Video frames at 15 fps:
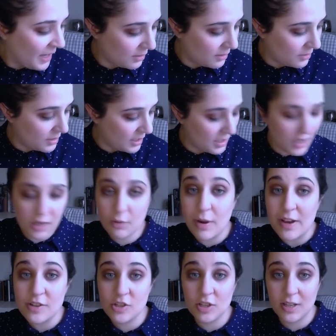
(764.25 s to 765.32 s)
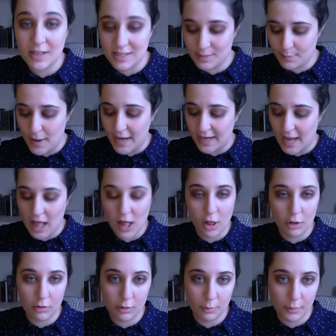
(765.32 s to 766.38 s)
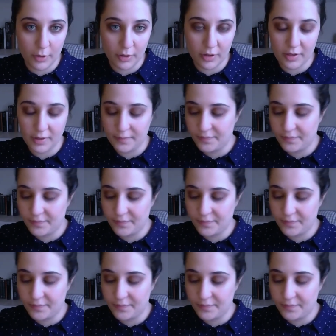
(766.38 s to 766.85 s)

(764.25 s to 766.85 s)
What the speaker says: The question is, pick a long book.